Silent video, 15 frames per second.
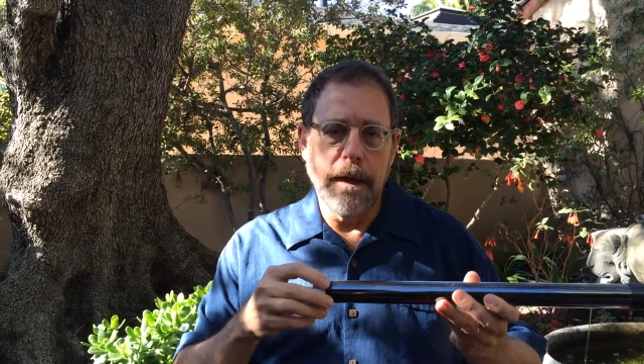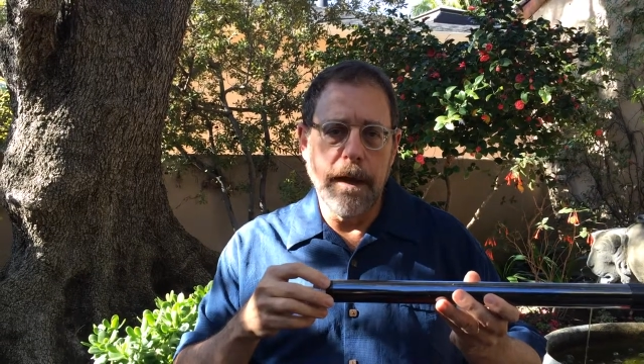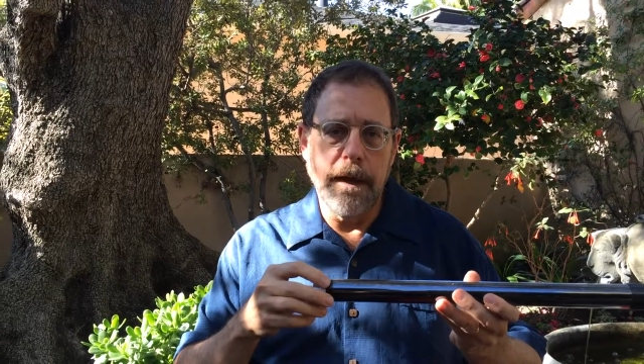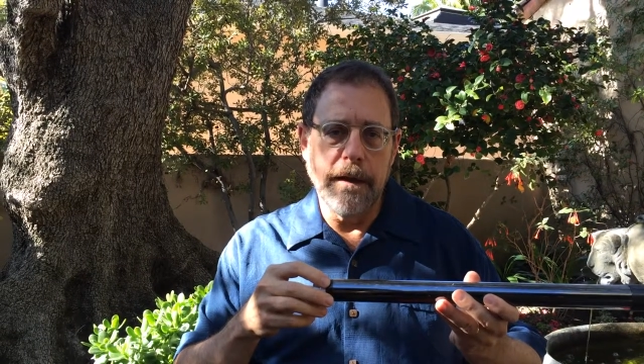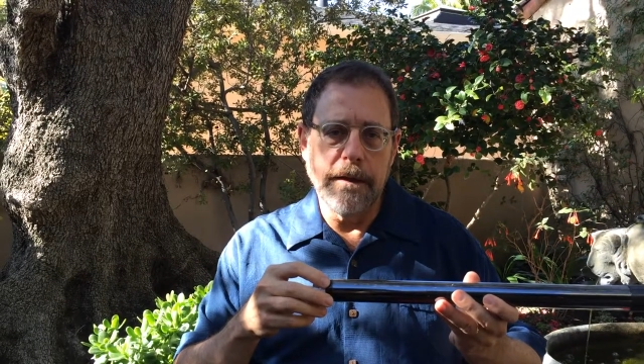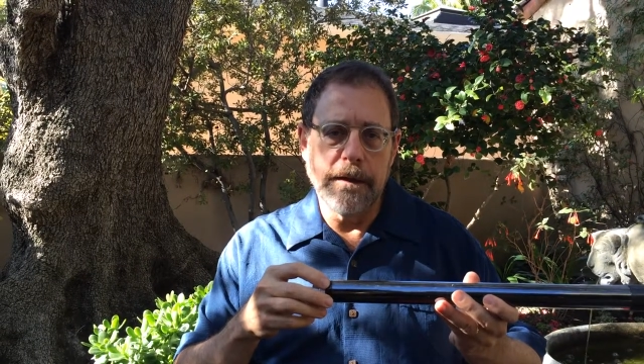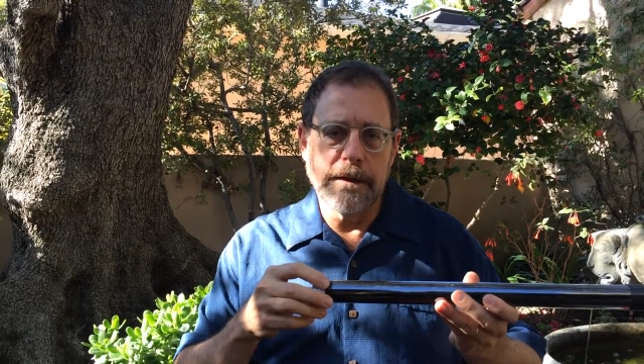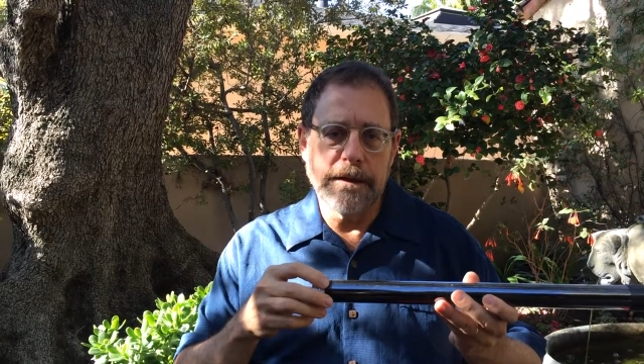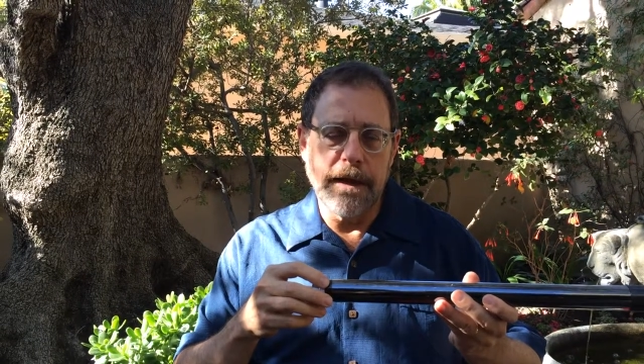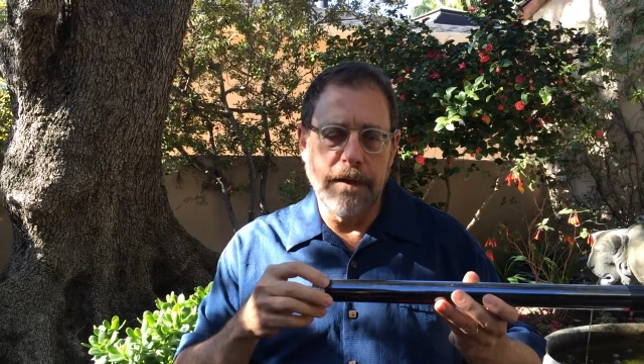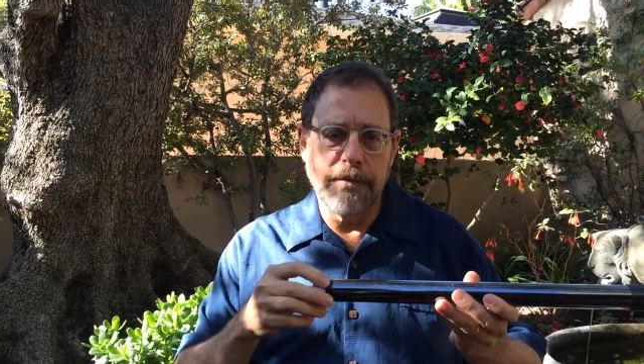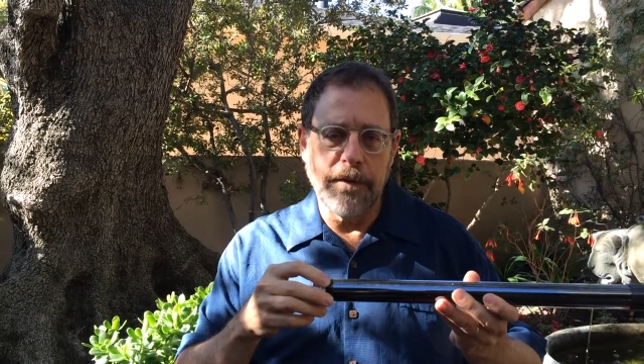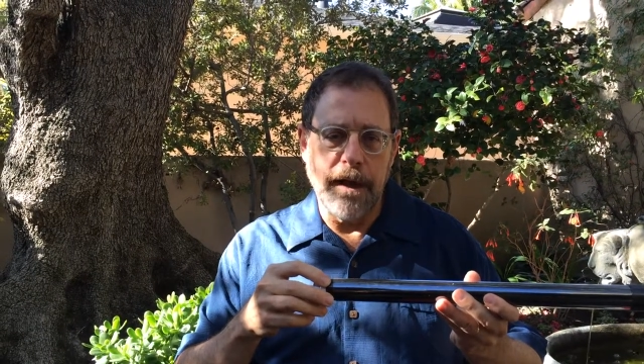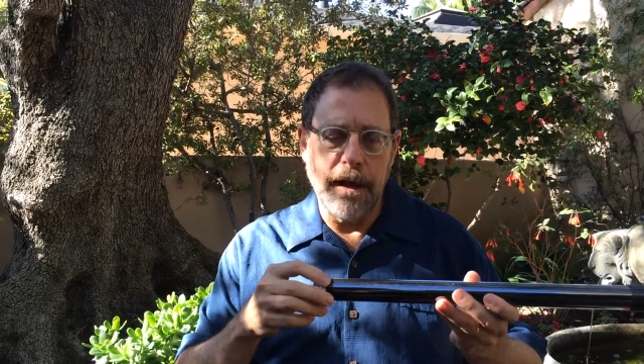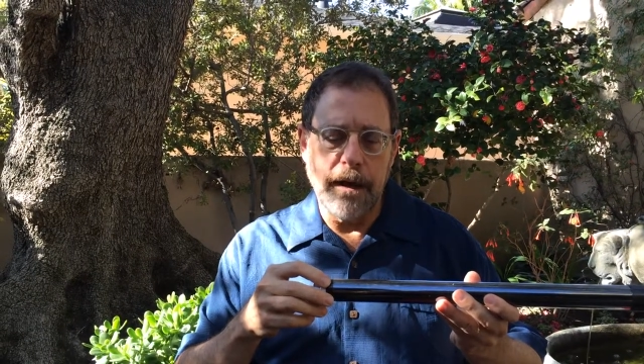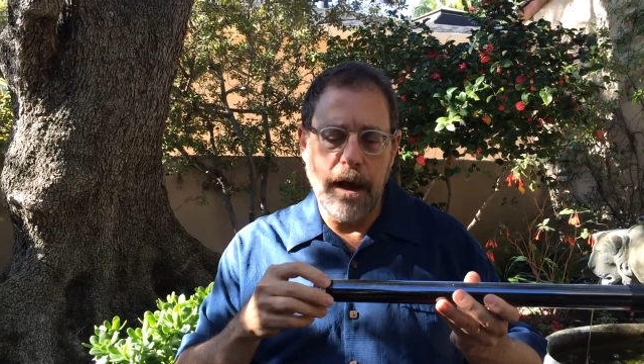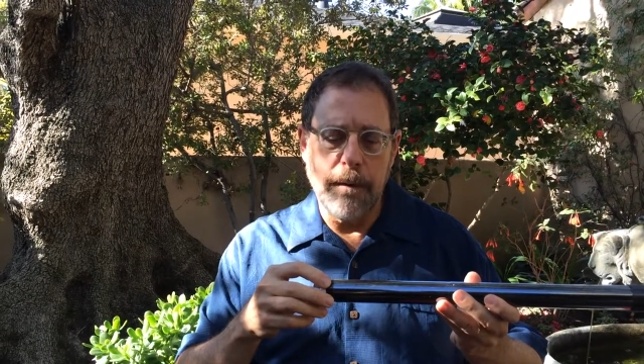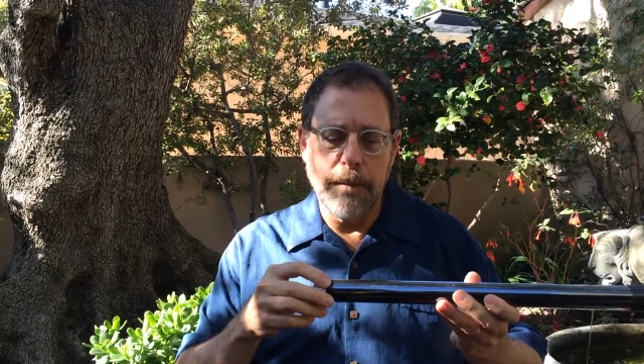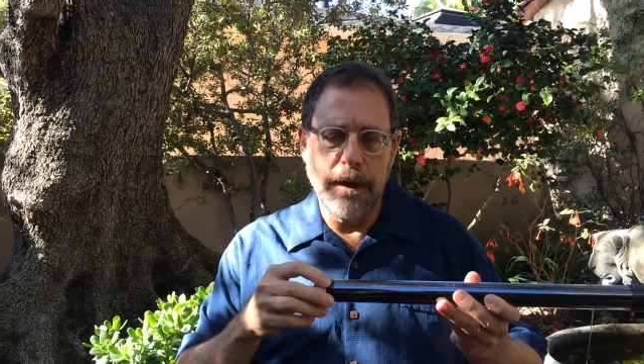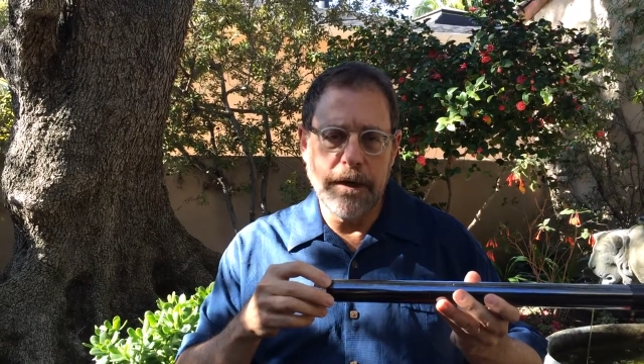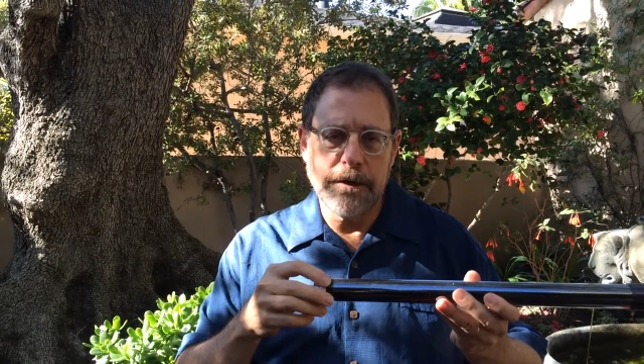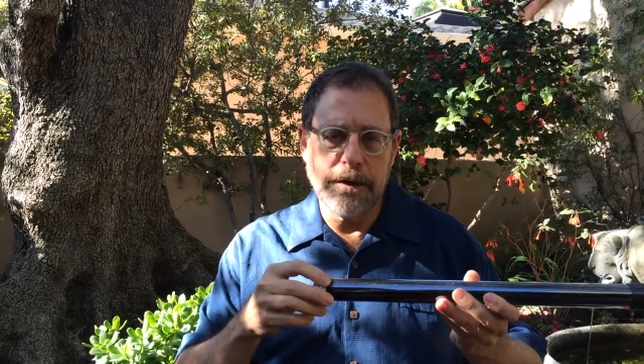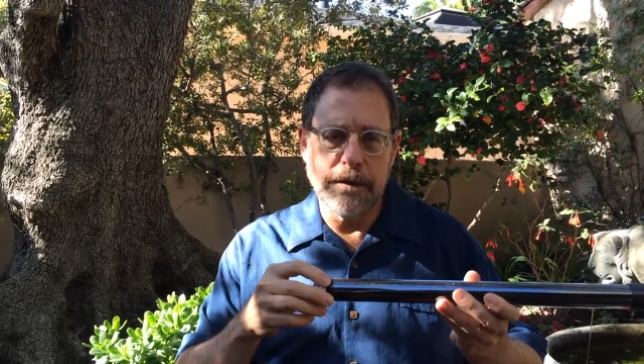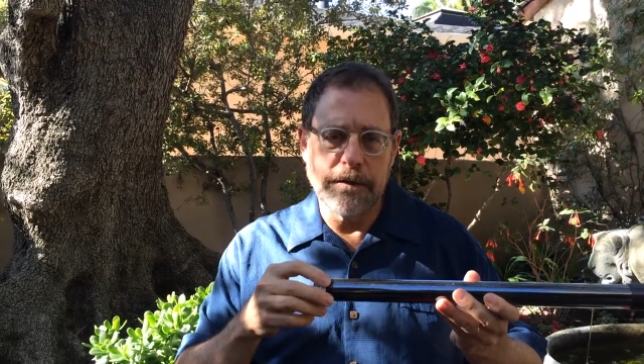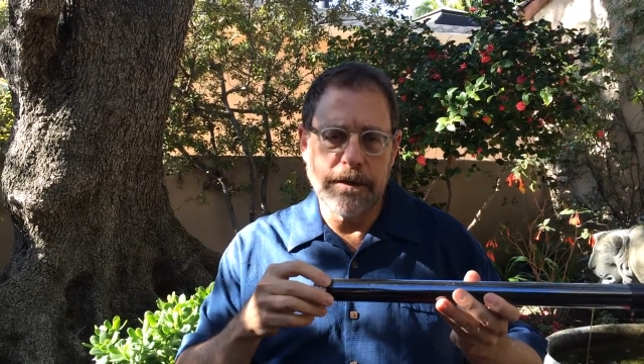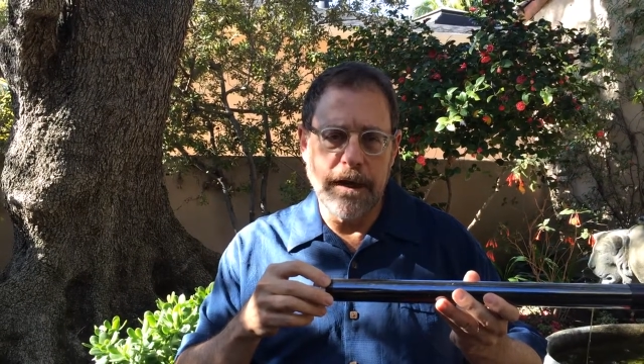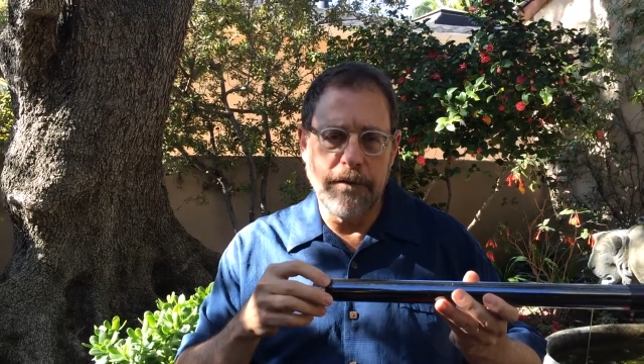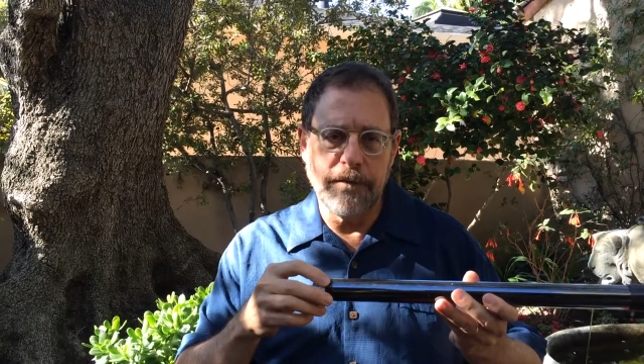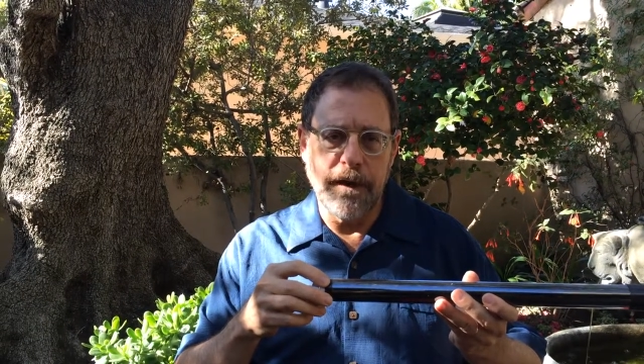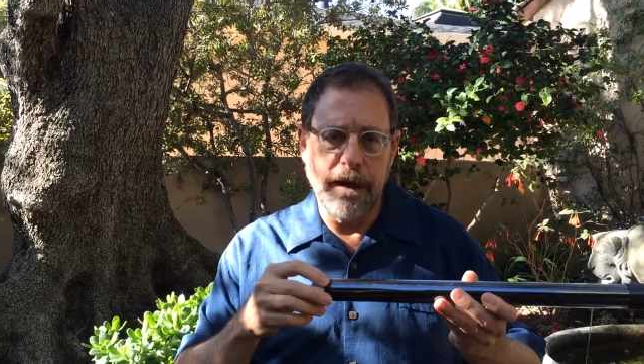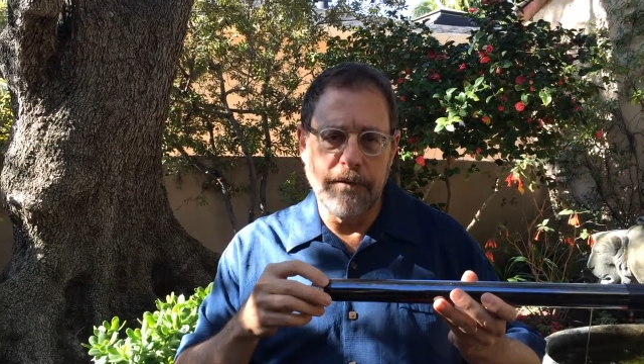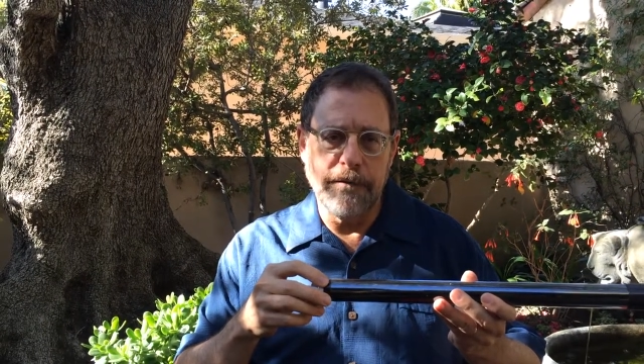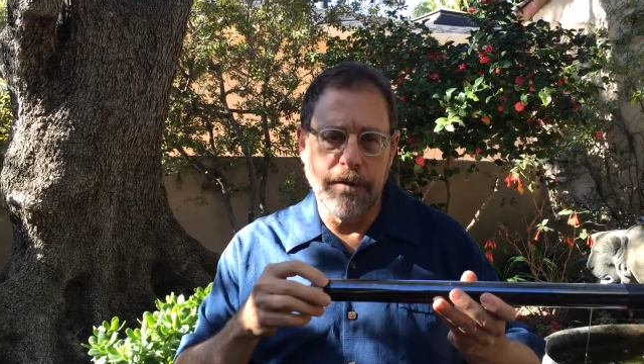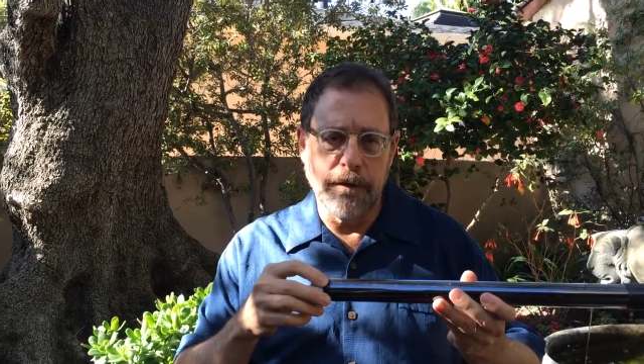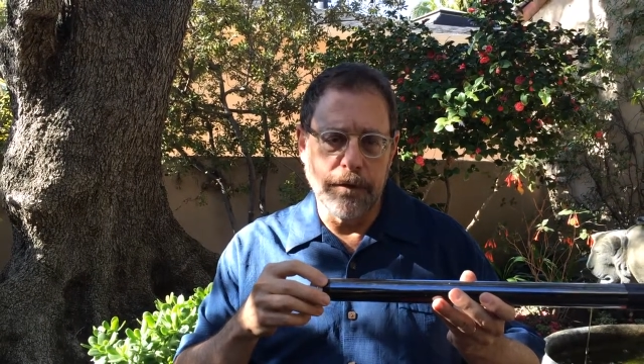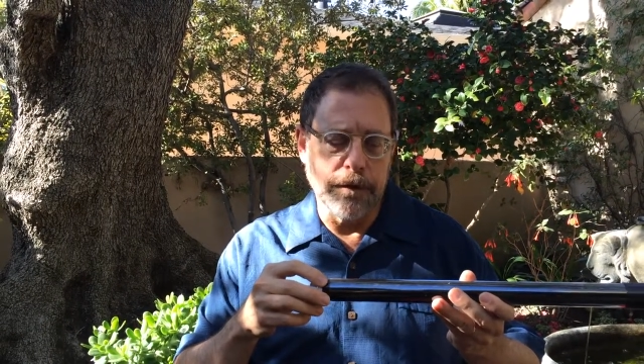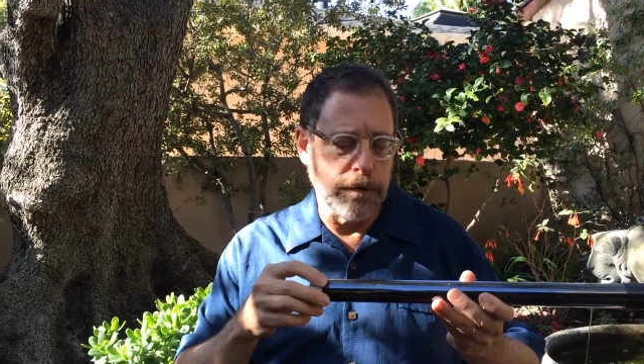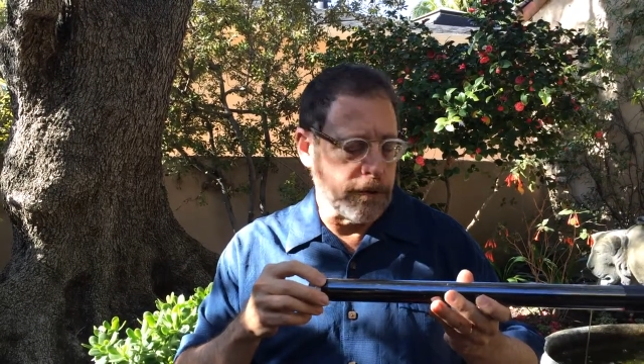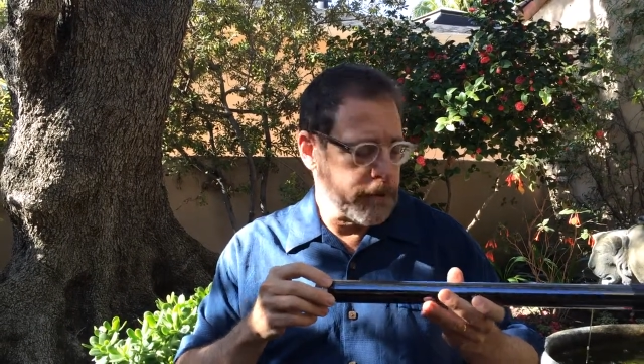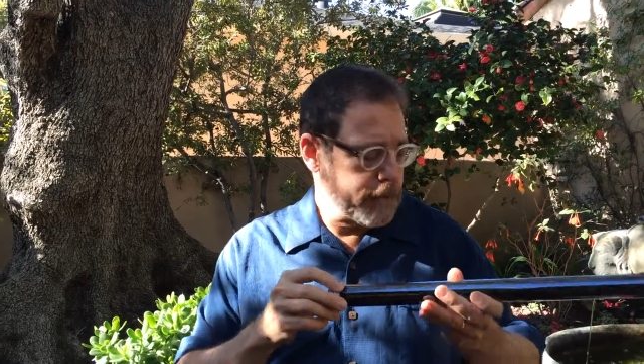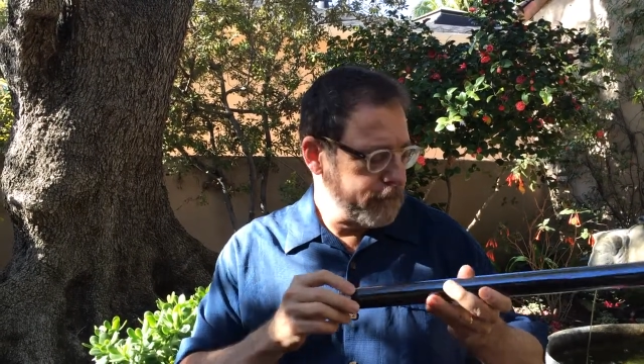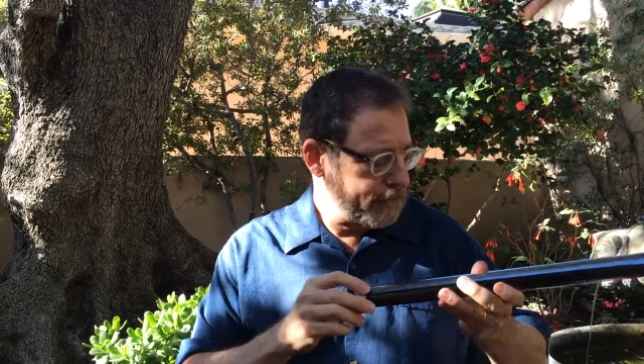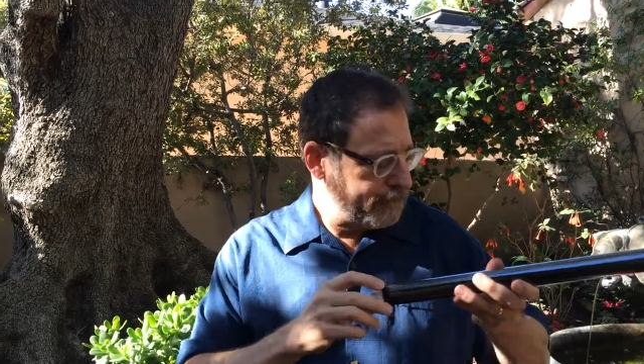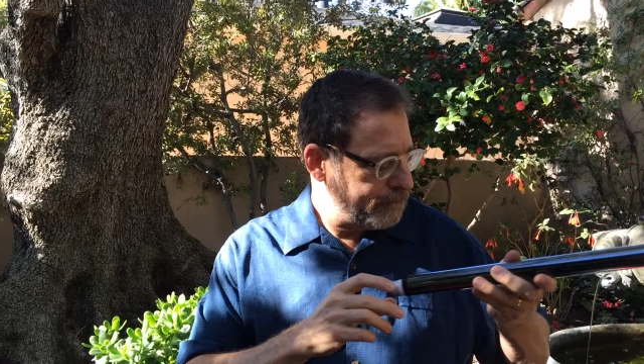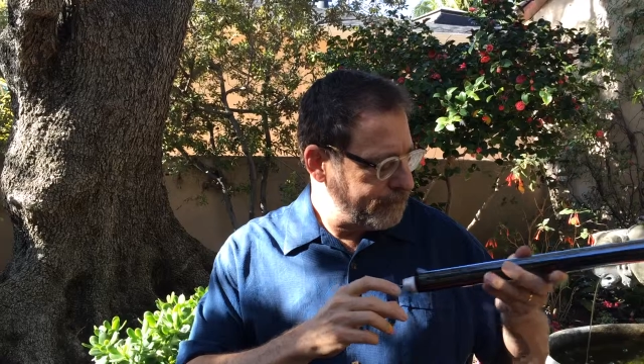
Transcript: a safe light, a combination of safe light filters.